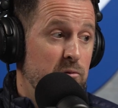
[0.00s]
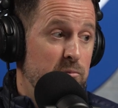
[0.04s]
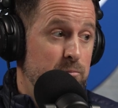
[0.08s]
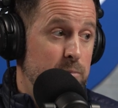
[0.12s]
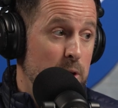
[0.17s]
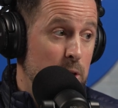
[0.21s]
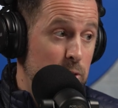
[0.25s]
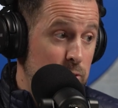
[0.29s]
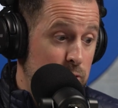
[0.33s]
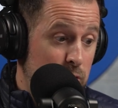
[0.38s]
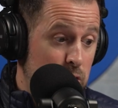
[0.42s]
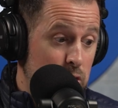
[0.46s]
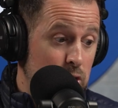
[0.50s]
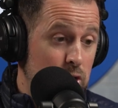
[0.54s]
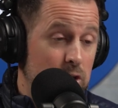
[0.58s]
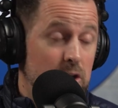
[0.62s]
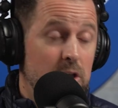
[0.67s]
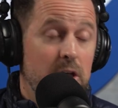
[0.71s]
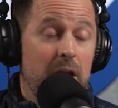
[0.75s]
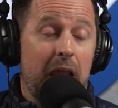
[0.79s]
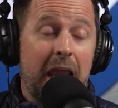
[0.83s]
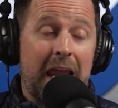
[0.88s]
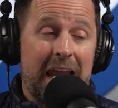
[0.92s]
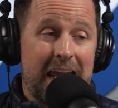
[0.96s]
both
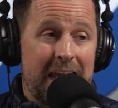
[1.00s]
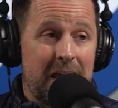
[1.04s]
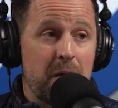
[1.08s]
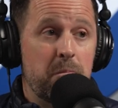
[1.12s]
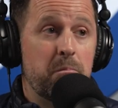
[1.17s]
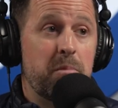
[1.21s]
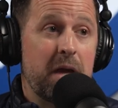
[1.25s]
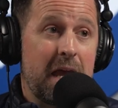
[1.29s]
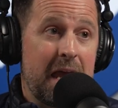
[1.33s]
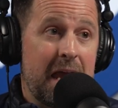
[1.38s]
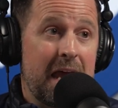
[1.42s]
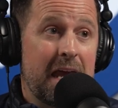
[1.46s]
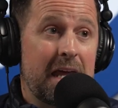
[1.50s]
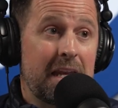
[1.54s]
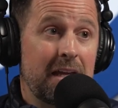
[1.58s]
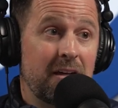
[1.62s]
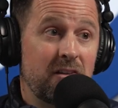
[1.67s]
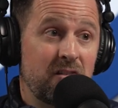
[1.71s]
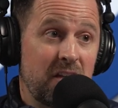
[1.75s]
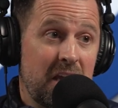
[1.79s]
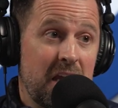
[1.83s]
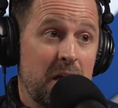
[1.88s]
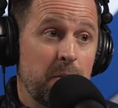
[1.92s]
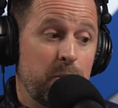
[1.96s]
good and bad
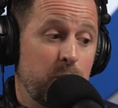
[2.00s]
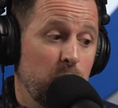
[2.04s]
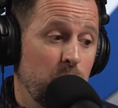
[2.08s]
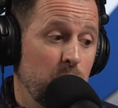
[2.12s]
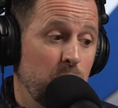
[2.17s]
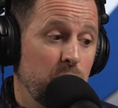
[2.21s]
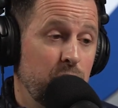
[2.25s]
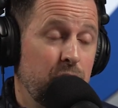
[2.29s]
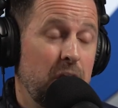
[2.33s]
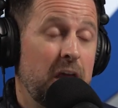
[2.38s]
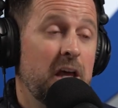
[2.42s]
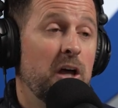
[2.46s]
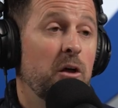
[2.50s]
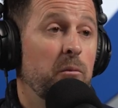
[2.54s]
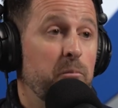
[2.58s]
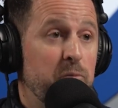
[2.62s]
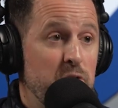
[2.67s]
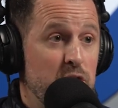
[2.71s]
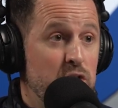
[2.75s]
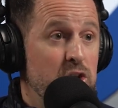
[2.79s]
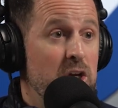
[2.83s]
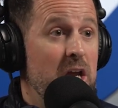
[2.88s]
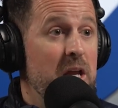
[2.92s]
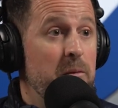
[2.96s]
examples help
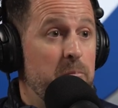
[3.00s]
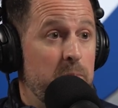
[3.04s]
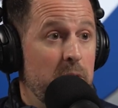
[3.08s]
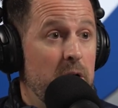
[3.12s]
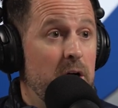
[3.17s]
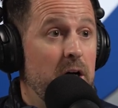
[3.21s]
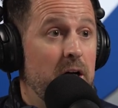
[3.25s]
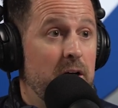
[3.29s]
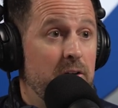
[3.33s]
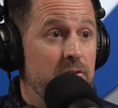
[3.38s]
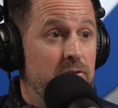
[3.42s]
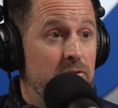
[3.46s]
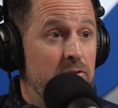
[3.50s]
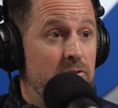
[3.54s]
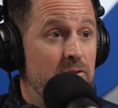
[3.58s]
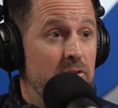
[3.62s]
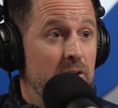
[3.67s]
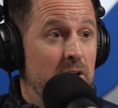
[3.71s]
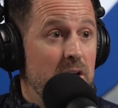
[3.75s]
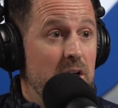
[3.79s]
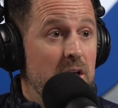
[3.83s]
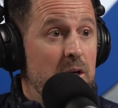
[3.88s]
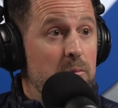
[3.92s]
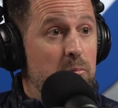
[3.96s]
shape us,
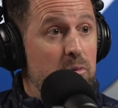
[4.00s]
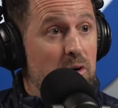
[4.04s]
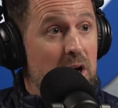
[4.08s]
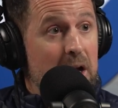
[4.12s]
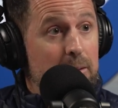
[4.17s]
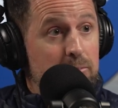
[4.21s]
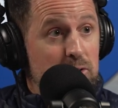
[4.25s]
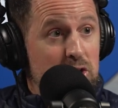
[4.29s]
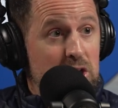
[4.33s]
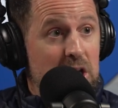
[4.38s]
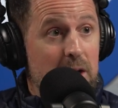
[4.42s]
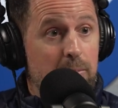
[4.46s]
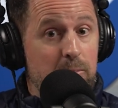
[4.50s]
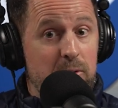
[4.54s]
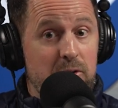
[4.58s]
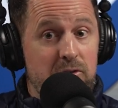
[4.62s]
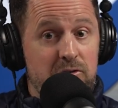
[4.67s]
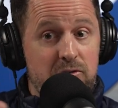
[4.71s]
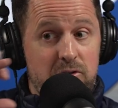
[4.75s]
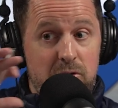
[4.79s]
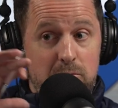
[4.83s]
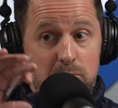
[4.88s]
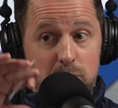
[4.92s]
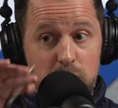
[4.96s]
perhaps shape
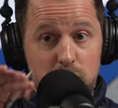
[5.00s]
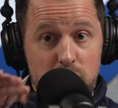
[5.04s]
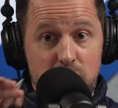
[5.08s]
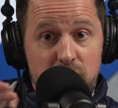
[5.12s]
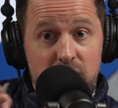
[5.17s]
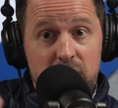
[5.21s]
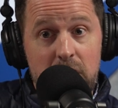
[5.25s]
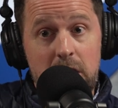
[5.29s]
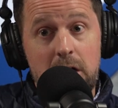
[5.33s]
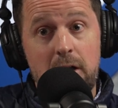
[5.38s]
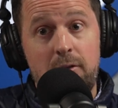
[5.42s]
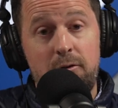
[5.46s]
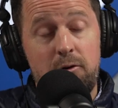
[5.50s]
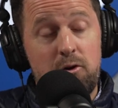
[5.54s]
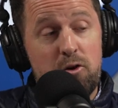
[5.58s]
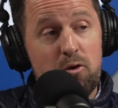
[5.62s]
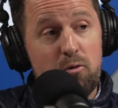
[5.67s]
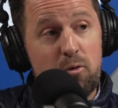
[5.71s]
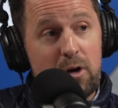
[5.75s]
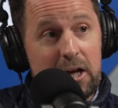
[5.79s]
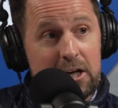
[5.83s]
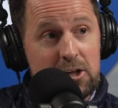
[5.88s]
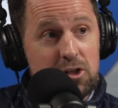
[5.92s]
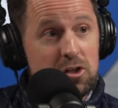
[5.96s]
us to move in another
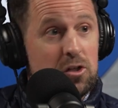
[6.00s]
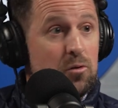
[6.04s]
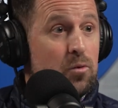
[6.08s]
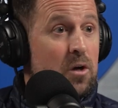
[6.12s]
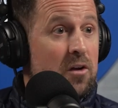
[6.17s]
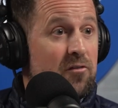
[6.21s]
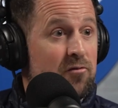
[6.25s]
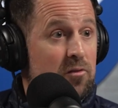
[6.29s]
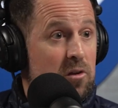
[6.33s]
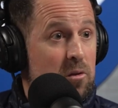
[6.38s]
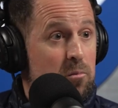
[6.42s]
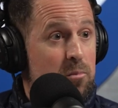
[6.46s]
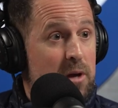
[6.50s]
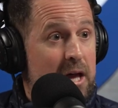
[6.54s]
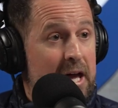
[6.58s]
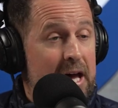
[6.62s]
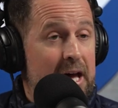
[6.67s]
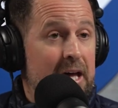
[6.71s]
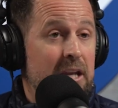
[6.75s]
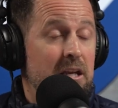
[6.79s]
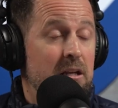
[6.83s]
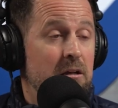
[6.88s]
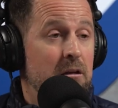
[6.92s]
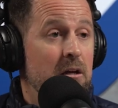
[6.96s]
direction away from the
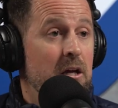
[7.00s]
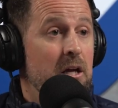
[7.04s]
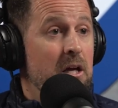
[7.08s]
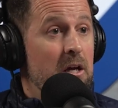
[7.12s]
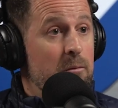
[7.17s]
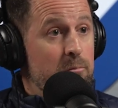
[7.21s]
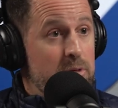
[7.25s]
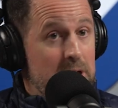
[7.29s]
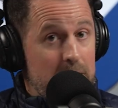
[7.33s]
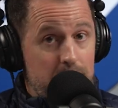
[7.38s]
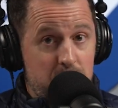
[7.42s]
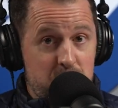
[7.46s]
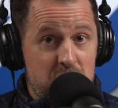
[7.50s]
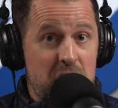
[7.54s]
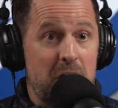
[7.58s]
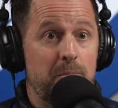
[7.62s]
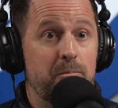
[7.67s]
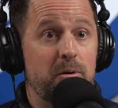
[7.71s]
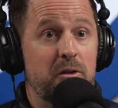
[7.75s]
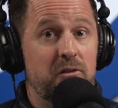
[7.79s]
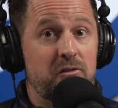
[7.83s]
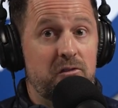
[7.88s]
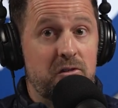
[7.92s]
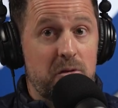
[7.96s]
bad, and perhaps
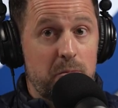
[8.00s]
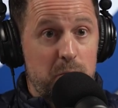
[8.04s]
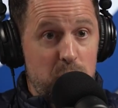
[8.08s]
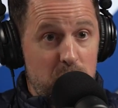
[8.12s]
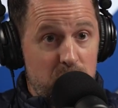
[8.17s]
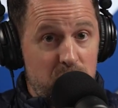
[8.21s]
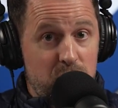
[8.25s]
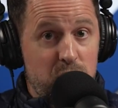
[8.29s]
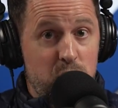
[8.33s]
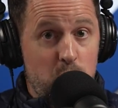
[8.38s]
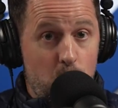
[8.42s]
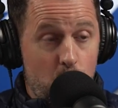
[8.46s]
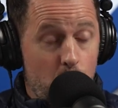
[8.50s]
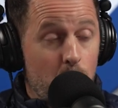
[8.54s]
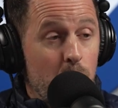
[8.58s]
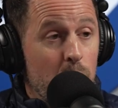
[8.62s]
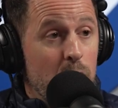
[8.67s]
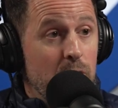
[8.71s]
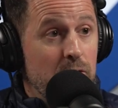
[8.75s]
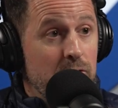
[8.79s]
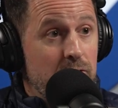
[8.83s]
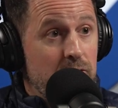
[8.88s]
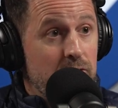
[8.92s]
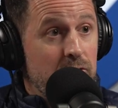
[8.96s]
shape us to move
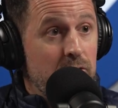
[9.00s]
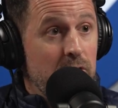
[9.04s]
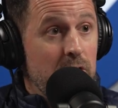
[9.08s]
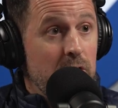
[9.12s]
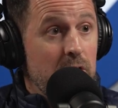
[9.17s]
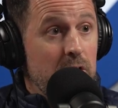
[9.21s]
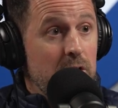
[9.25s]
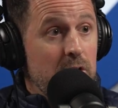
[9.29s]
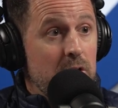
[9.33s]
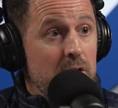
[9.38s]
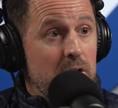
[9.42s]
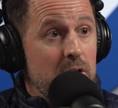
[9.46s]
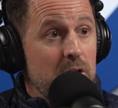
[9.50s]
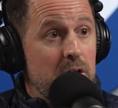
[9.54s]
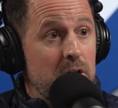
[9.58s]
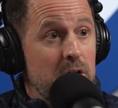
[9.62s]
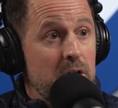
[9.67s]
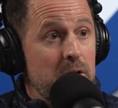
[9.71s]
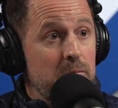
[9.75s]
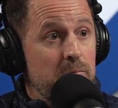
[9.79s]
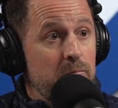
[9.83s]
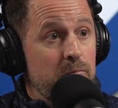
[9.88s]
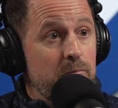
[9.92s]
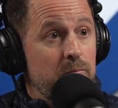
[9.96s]
towards
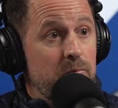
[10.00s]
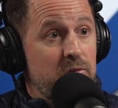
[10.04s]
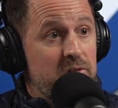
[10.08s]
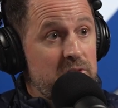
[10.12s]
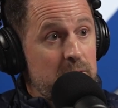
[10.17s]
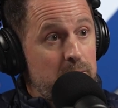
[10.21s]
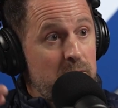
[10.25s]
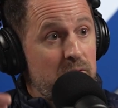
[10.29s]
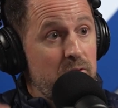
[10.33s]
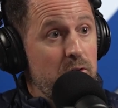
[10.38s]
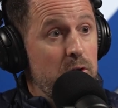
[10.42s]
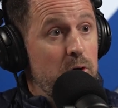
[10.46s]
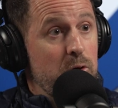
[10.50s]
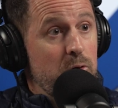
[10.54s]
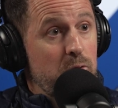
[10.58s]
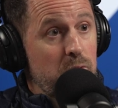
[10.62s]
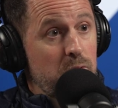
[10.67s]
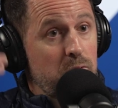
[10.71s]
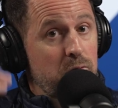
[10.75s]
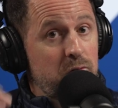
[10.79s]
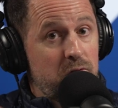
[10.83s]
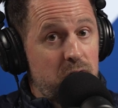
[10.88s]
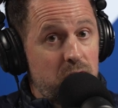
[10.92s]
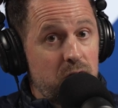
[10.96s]
some of
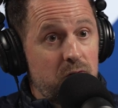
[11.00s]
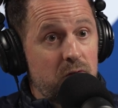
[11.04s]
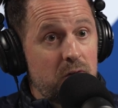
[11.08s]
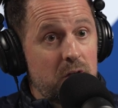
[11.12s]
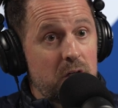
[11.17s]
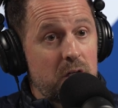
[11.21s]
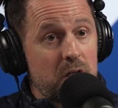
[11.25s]
those